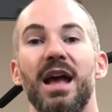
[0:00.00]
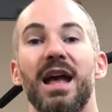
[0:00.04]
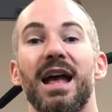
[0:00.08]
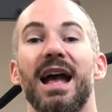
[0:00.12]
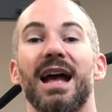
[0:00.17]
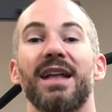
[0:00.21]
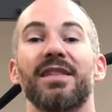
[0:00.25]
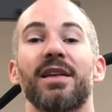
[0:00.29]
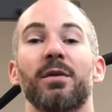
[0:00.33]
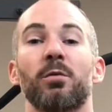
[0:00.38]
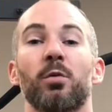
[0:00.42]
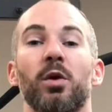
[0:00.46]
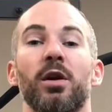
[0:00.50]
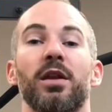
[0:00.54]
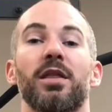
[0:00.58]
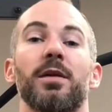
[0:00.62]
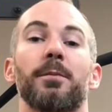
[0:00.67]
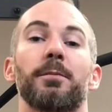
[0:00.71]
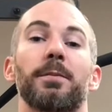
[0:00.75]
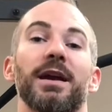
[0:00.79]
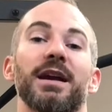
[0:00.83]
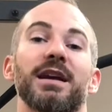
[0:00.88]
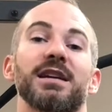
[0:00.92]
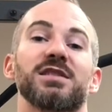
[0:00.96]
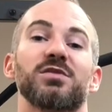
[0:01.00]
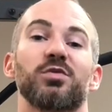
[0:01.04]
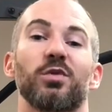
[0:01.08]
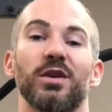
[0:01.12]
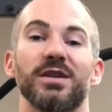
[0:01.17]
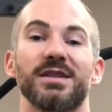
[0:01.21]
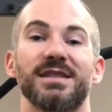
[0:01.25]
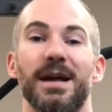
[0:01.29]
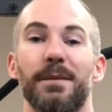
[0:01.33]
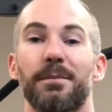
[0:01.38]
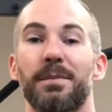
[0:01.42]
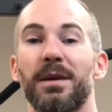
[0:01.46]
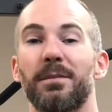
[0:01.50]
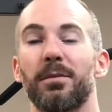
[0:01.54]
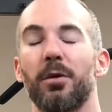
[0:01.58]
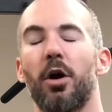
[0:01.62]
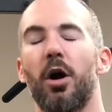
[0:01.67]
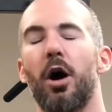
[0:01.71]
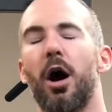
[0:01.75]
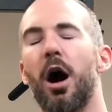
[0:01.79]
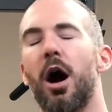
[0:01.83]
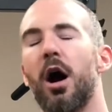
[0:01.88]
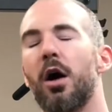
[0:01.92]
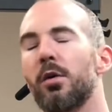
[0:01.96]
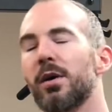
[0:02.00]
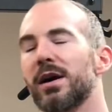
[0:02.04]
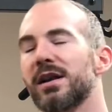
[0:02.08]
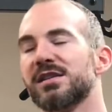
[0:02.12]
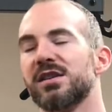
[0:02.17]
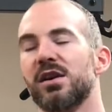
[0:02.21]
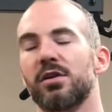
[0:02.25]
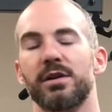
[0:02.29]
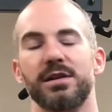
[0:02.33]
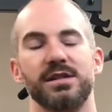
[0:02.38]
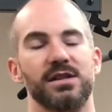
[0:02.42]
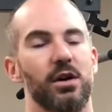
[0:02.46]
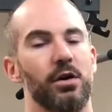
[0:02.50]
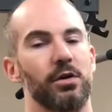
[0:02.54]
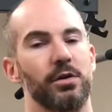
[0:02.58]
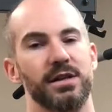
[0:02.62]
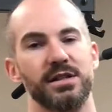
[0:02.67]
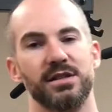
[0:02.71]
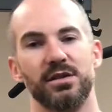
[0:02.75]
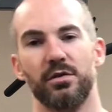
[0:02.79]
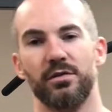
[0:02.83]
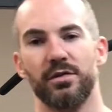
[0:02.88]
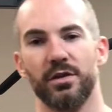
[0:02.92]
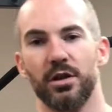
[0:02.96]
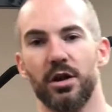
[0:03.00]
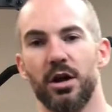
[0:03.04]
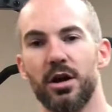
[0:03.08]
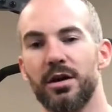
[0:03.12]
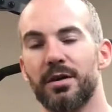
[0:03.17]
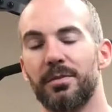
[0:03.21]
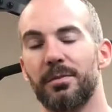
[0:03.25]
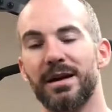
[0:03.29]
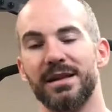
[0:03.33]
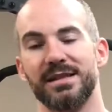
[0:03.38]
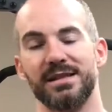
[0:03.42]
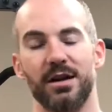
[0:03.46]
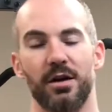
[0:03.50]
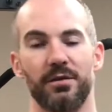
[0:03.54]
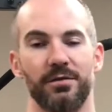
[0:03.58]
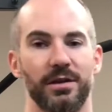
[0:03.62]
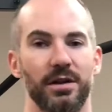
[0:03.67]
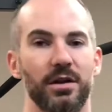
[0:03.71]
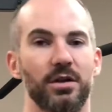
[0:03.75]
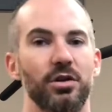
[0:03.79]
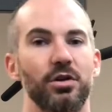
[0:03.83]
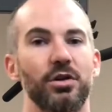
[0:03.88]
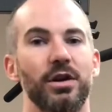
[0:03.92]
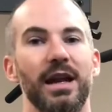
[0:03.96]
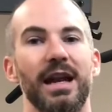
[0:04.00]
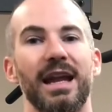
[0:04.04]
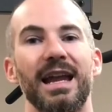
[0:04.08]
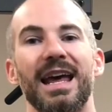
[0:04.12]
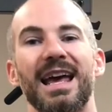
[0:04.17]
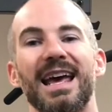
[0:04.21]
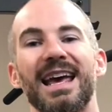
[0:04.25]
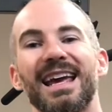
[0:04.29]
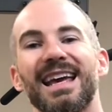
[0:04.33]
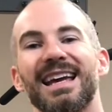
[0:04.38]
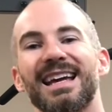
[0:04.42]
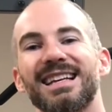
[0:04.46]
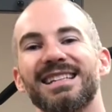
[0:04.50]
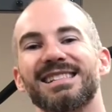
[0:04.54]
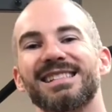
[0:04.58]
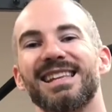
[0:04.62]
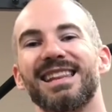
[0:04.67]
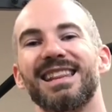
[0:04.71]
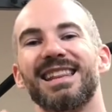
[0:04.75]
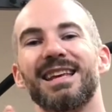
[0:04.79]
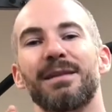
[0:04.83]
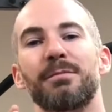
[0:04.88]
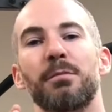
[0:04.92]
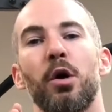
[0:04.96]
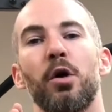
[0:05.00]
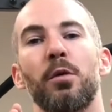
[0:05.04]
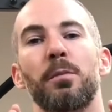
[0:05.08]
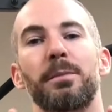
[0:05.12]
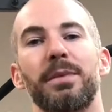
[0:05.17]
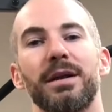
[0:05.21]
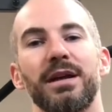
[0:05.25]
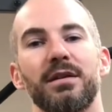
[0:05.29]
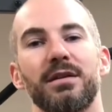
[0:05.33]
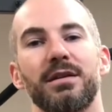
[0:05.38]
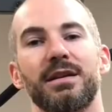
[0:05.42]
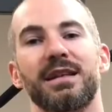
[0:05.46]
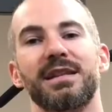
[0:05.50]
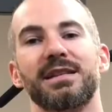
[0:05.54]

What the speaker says: And then one of the biggest ones that people always overlook, myself included, is the mobility